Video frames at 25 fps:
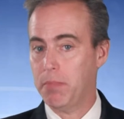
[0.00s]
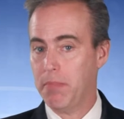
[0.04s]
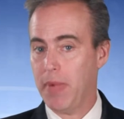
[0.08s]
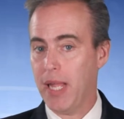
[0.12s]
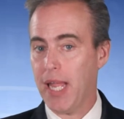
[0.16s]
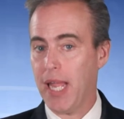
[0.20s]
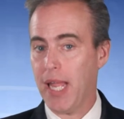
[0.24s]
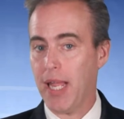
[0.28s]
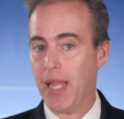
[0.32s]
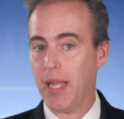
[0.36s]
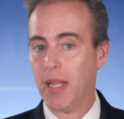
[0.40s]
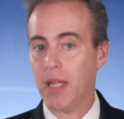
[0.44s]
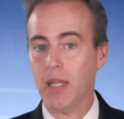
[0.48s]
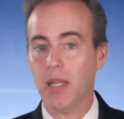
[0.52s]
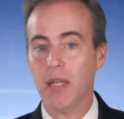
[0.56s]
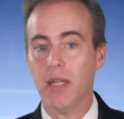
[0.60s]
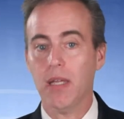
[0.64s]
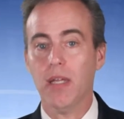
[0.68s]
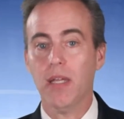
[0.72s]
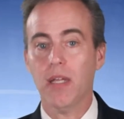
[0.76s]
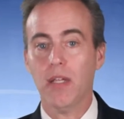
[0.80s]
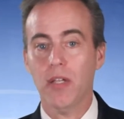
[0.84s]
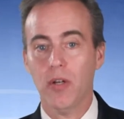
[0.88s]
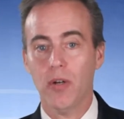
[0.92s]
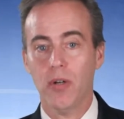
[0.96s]
make.
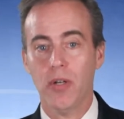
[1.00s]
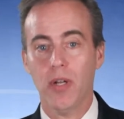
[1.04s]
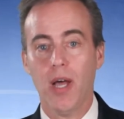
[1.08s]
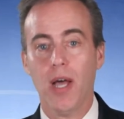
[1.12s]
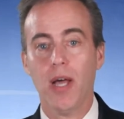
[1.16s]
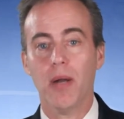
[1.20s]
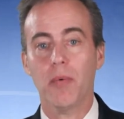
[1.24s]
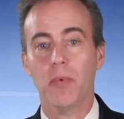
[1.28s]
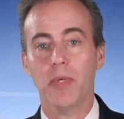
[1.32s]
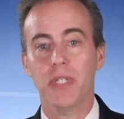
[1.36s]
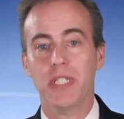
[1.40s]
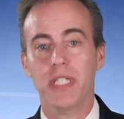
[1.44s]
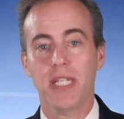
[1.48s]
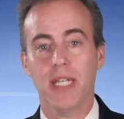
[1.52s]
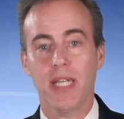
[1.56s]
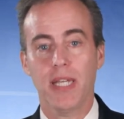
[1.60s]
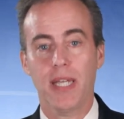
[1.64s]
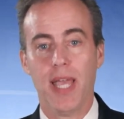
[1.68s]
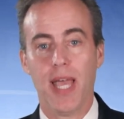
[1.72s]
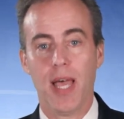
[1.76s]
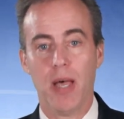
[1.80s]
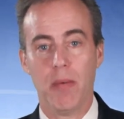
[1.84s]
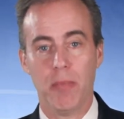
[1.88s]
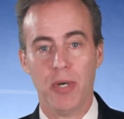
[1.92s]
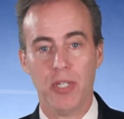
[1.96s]
You're not risking
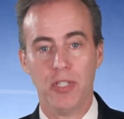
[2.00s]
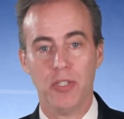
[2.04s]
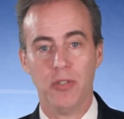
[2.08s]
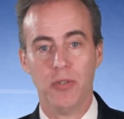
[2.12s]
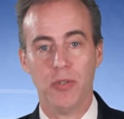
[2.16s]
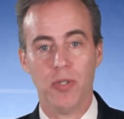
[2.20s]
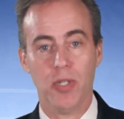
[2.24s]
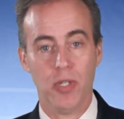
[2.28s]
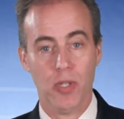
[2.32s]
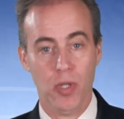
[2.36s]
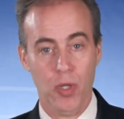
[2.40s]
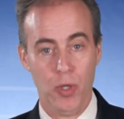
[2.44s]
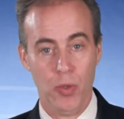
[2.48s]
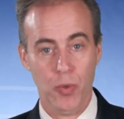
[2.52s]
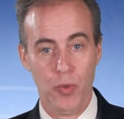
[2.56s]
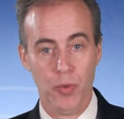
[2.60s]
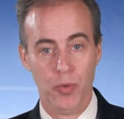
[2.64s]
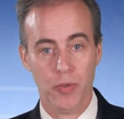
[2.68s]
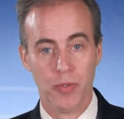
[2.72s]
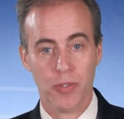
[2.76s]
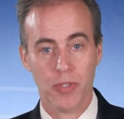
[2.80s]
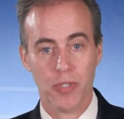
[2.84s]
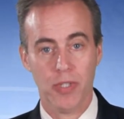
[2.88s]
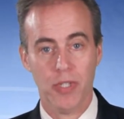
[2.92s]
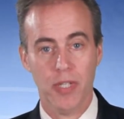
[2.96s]
how much you could
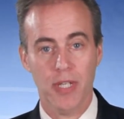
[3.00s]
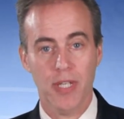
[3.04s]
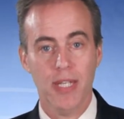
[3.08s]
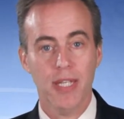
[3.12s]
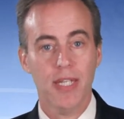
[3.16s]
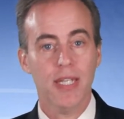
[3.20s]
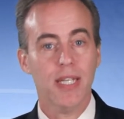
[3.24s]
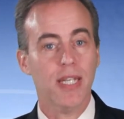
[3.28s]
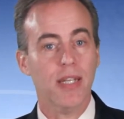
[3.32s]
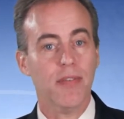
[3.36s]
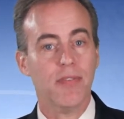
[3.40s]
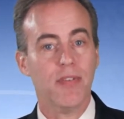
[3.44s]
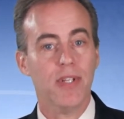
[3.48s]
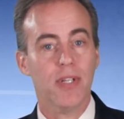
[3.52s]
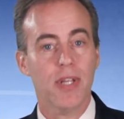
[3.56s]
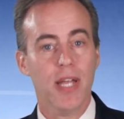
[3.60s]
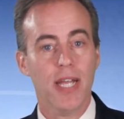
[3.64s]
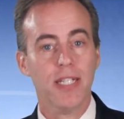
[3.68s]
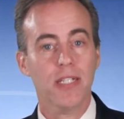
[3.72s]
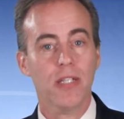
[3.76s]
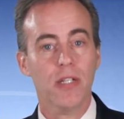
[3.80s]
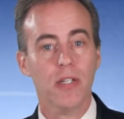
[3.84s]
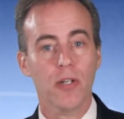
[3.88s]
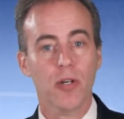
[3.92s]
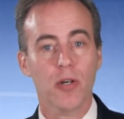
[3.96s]
lose. If you'd like
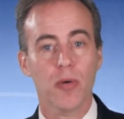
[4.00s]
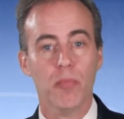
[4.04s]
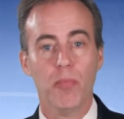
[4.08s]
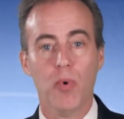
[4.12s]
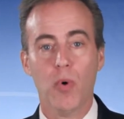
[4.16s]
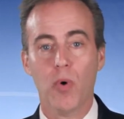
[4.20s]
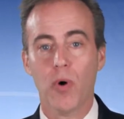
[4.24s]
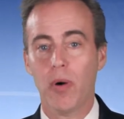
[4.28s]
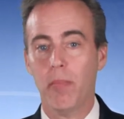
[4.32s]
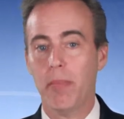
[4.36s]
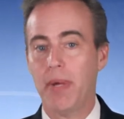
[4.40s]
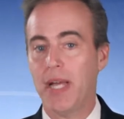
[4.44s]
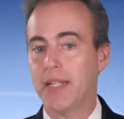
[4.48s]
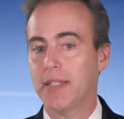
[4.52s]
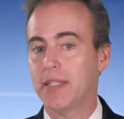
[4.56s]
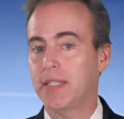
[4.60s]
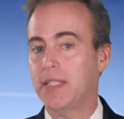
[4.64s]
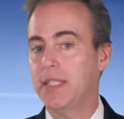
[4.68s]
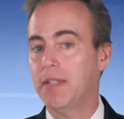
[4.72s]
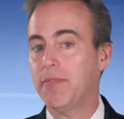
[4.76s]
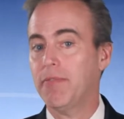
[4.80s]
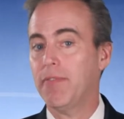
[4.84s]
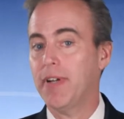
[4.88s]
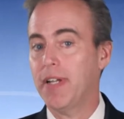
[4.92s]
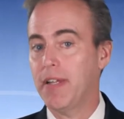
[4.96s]
to learn more about
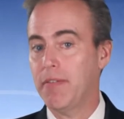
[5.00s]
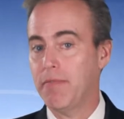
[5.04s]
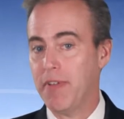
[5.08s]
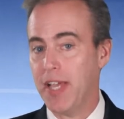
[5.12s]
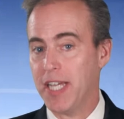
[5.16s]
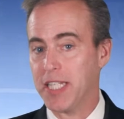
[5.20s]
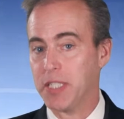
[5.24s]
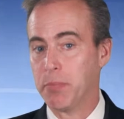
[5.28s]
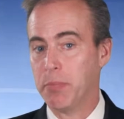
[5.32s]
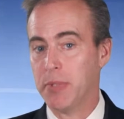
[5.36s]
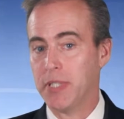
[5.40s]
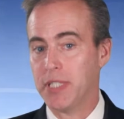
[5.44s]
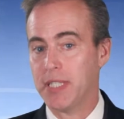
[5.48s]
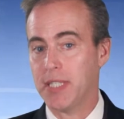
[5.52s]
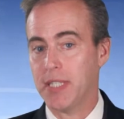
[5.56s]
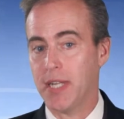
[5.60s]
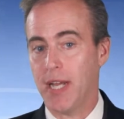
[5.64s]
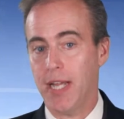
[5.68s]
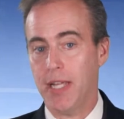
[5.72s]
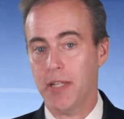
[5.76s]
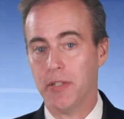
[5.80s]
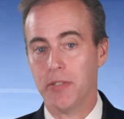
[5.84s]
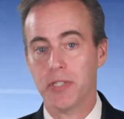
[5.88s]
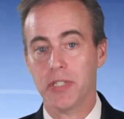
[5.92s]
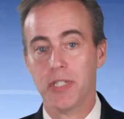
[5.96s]
different investment
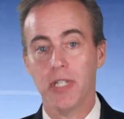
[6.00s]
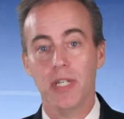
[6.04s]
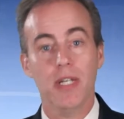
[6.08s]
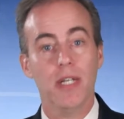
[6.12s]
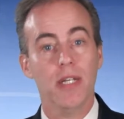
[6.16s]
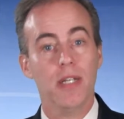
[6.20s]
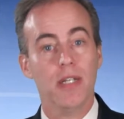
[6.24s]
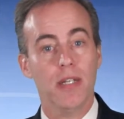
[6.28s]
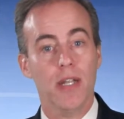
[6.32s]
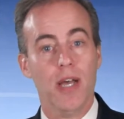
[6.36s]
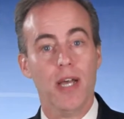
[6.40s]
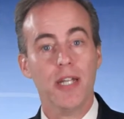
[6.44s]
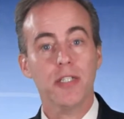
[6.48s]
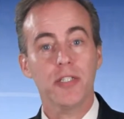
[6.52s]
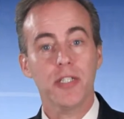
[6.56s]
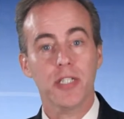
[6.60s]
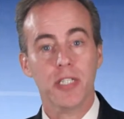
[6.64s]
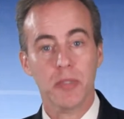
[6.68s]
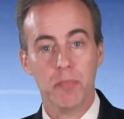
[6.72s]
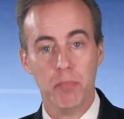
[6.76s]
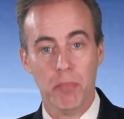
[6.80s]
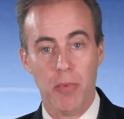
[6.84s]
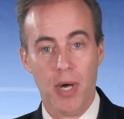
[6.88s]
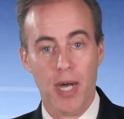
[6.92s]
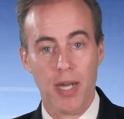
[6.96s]
styles, not
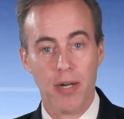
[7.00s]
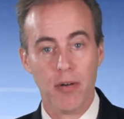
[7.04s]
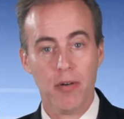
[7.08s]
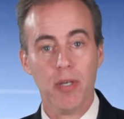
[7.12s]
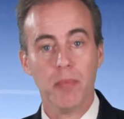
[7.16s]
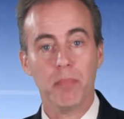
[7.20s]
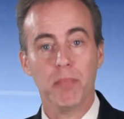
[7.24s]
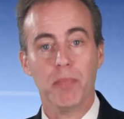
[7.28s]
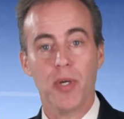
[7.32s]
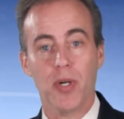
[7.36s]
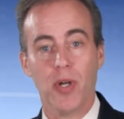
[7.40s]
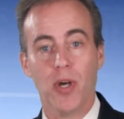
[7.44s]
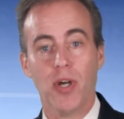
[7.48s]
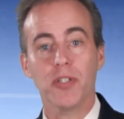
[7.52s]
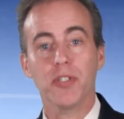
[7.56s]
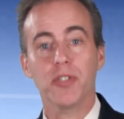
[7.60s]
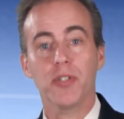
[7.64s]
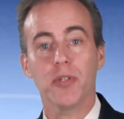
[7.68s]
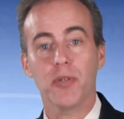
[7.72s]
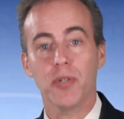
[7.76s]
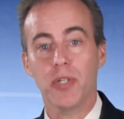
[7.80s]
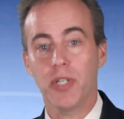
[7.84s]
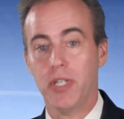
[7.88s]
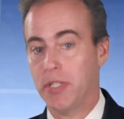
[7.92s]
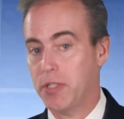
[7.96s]
just moderate, but
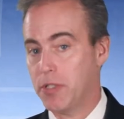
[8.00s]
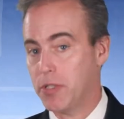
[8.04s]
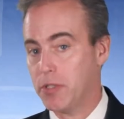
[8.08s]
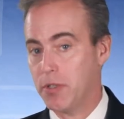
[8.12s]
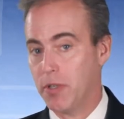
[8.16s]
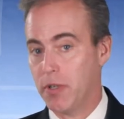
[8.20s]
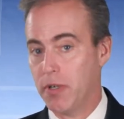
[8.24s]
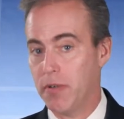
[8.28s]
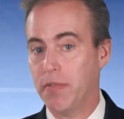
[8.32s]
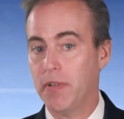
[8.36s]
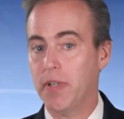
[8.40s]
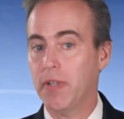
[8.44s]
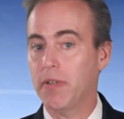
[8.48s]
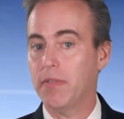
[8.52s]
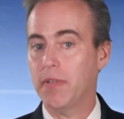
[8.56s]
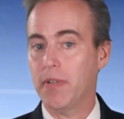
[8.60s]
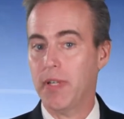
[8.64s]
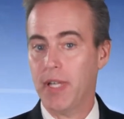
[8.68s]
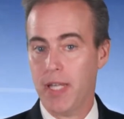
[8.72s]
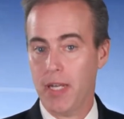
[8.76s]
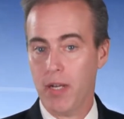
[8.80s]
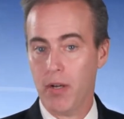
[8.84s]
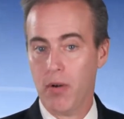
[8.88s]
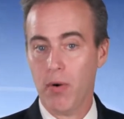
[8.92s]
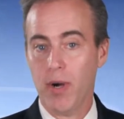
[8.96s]
also conservative
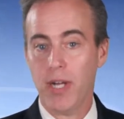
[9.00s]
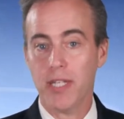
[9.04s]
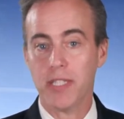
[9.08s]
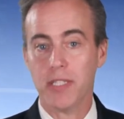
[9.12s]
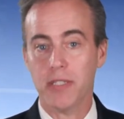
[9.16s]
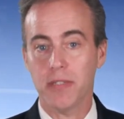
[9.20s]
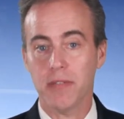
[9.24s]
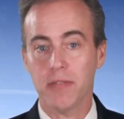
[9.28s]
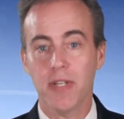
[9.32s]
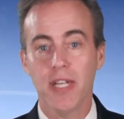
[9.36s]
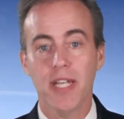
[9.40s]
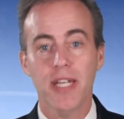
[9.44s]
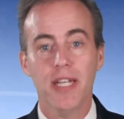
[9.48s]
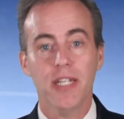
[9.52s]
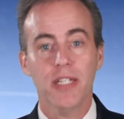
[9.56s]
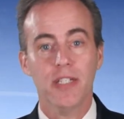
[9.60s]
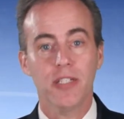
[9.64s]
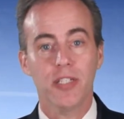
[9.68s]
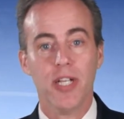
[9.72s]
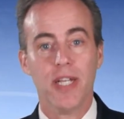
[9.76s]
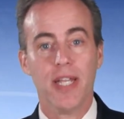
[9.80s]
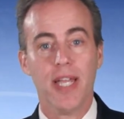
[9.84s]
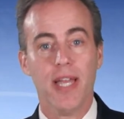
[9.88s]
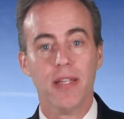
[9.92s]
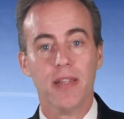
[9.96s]
and aggressive,
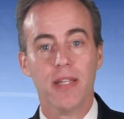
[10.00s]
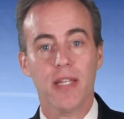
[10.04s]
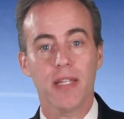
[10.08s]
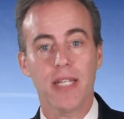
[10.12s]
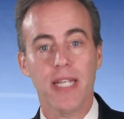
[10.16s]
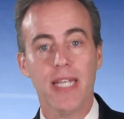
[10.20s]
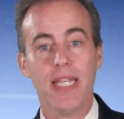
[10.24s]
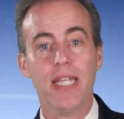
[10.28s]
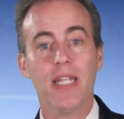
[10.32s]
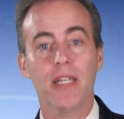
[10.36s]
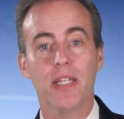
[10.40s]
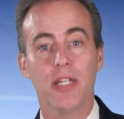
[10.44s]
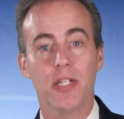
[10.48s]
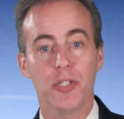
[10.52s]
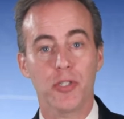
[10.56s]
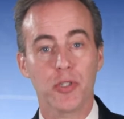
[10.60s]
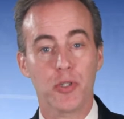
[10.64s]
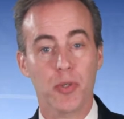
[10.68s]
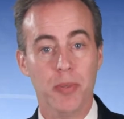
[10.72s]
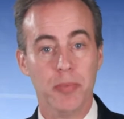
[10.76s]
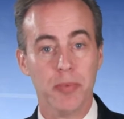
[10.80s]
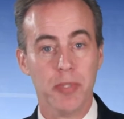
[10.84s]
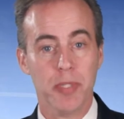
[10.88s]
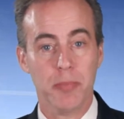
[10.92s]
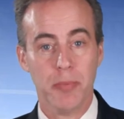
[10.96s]
check out the link in the
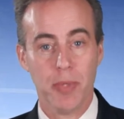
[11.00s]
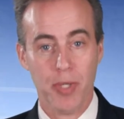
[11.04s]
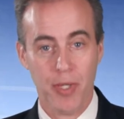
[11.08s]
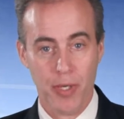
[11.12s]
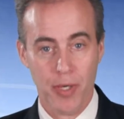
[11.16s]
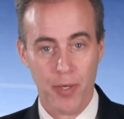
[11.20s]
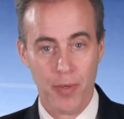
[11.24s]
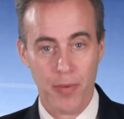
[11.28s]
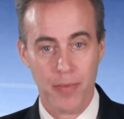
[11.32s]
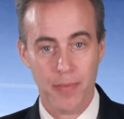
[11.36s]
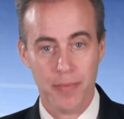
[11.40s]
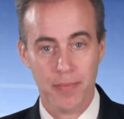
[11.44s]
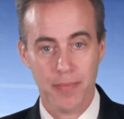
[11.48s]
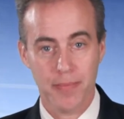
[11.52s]
description below.